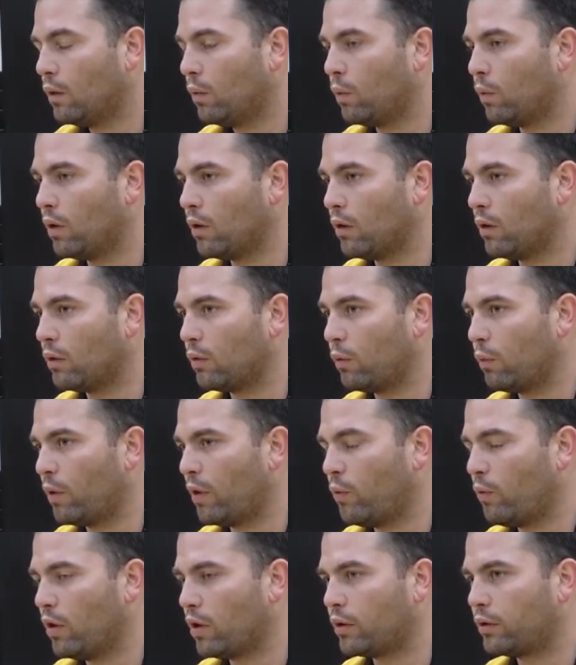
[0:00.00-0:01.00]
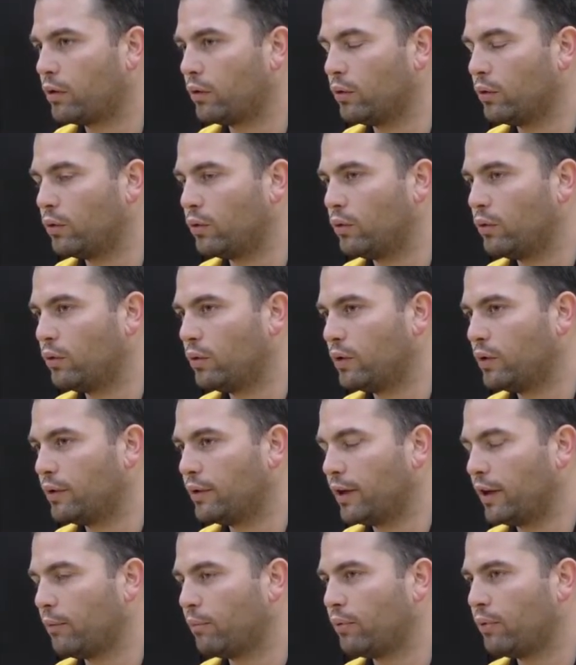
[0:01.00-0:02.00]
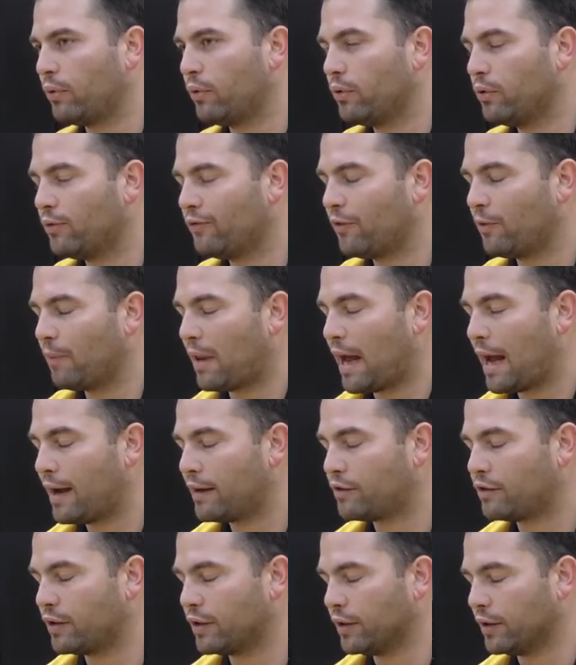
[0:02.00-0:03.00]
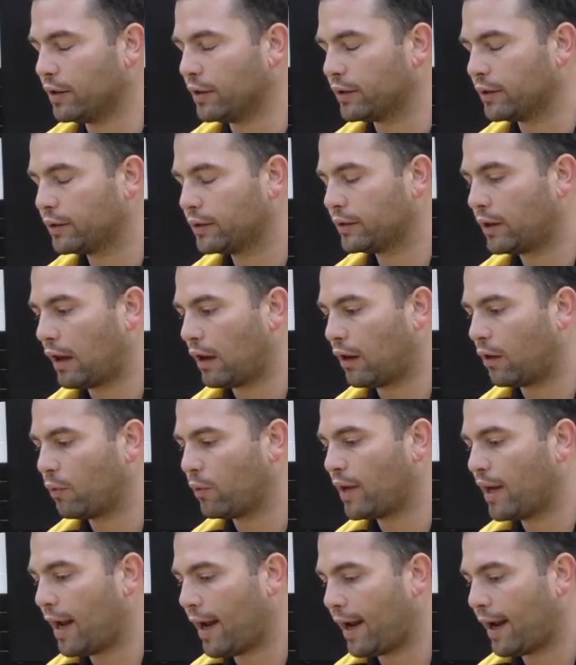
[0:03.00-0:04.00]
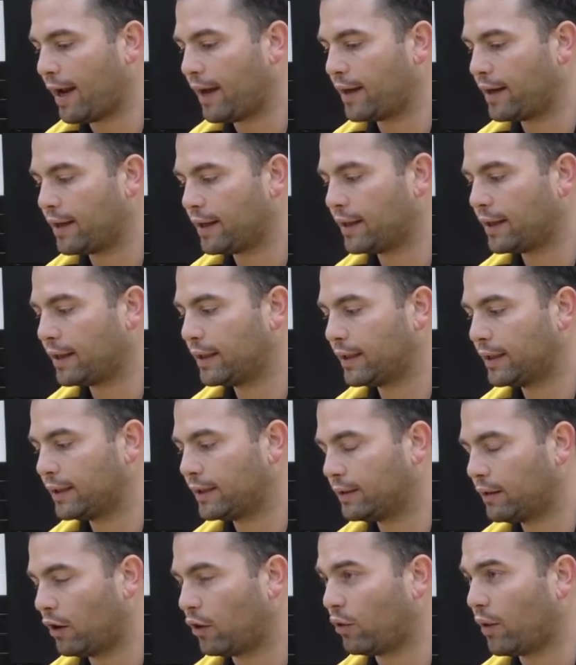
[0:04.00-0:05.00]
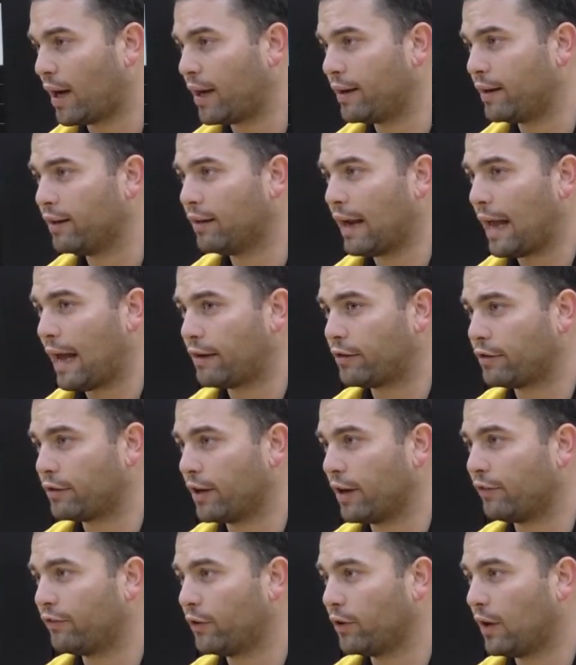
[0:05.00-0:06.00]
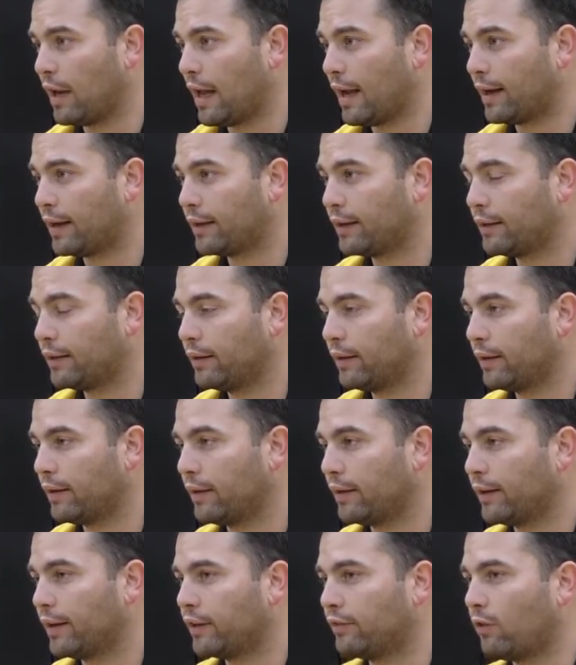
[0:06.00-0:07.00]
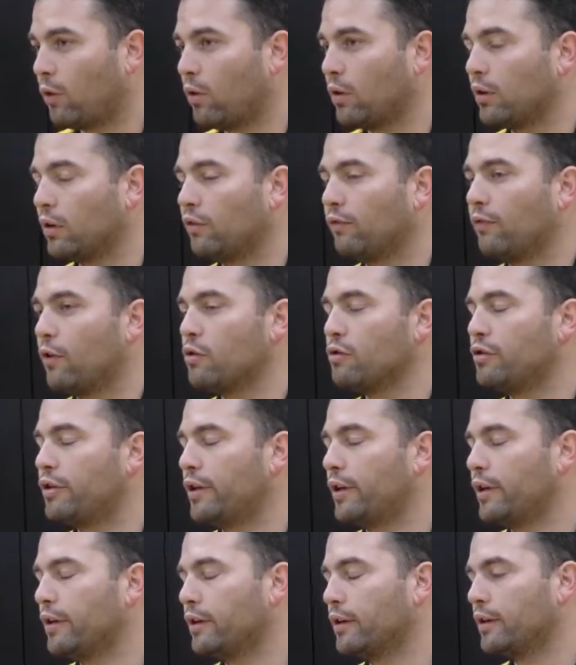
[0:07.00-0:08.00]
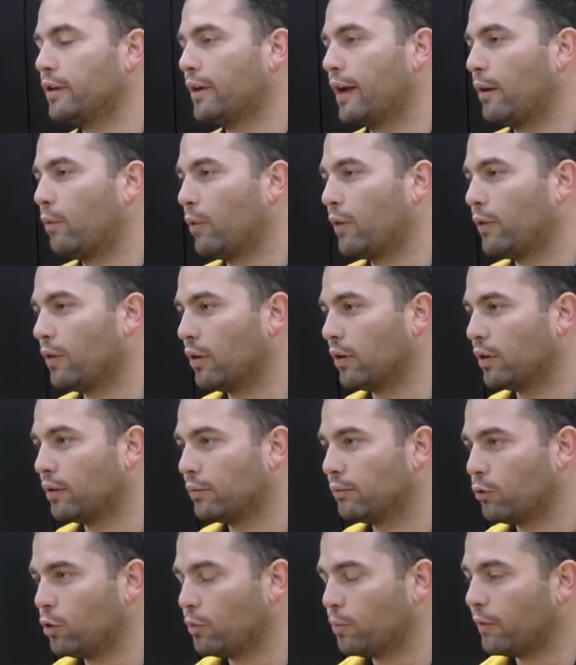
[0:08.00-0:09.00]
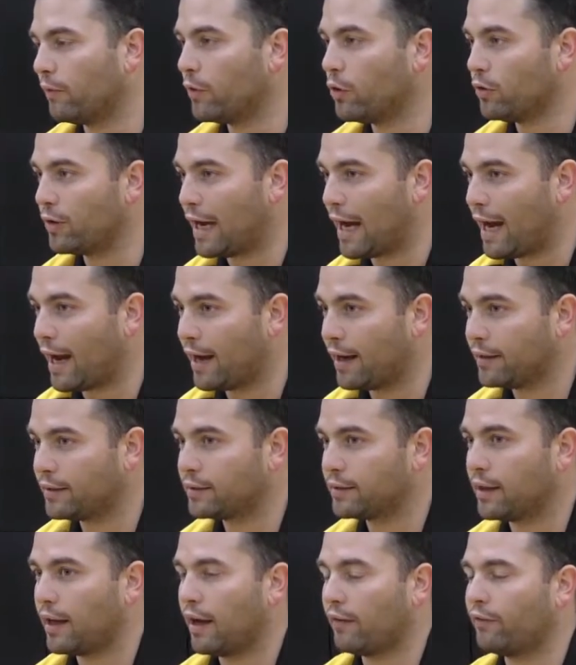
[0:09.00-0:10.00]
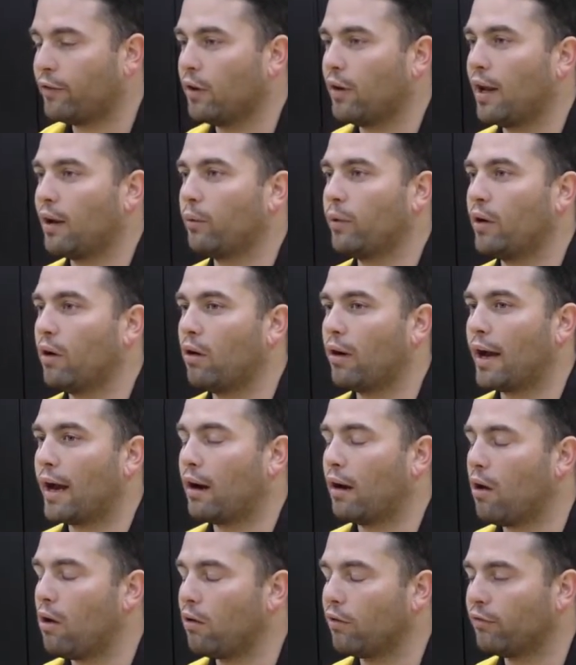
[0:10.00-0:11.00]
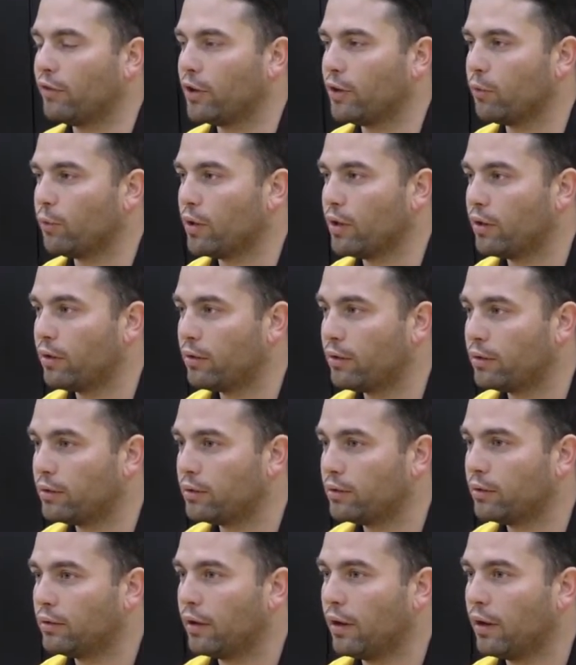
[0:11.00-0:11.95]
Well, we want to improve from last year. We had a great year last year, I feel like, as far as our first year, and with a group of new guys, I felt like we all got along very well.